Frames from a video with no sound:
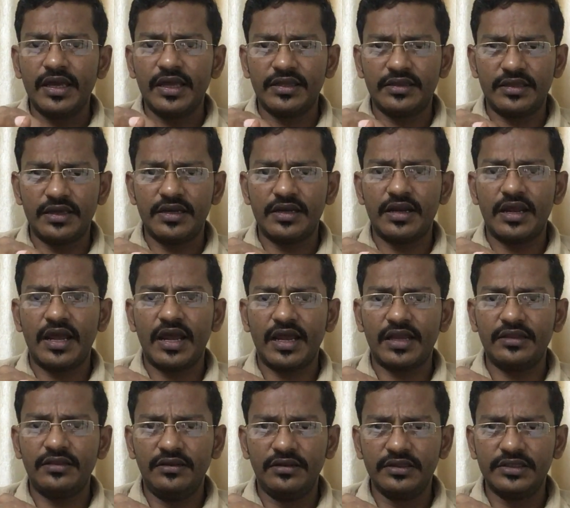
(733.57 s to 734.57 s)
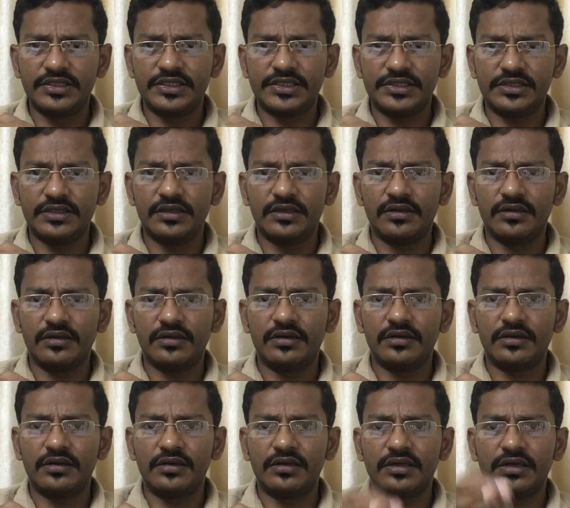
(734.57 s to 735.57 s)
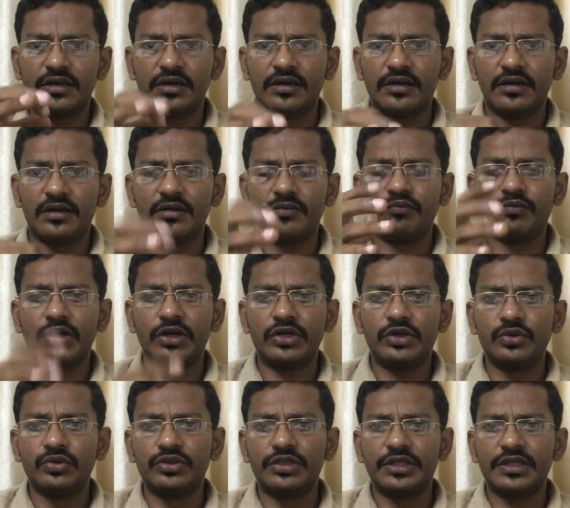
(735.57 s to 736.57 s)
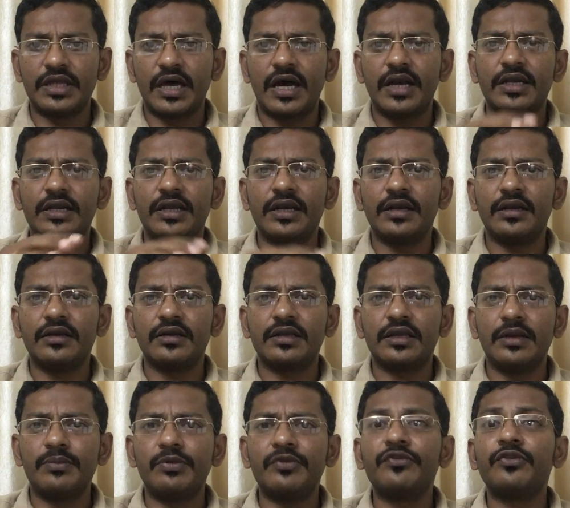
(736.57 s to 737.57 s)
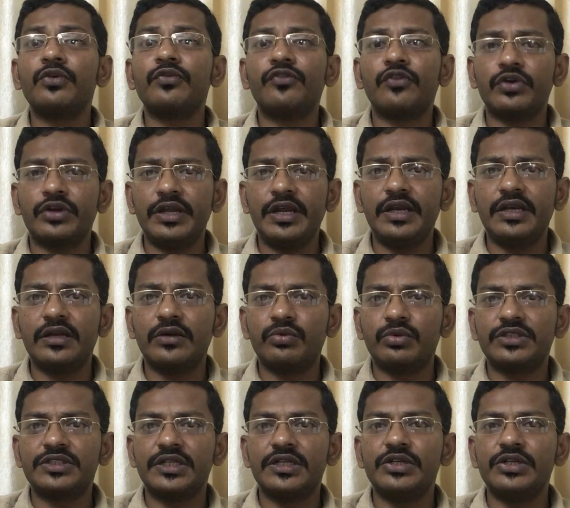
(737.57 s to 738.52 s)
and then add this tooth in that and keep it for 48 hours,